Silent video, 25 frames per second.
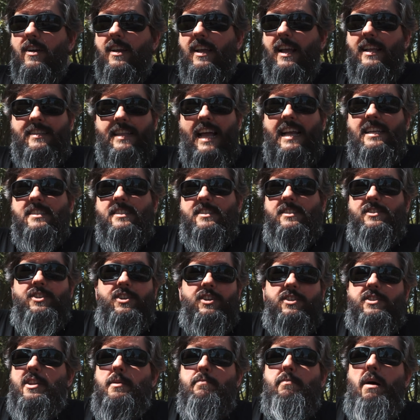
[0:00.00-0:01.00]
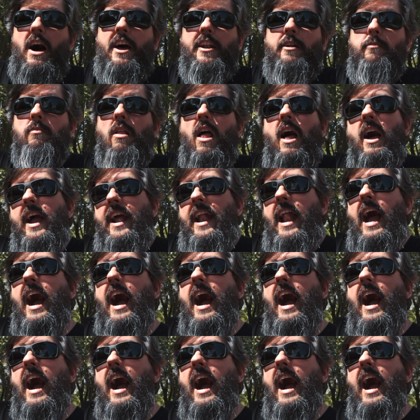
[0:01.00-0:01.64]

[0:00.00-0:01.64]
That's just the bottom line.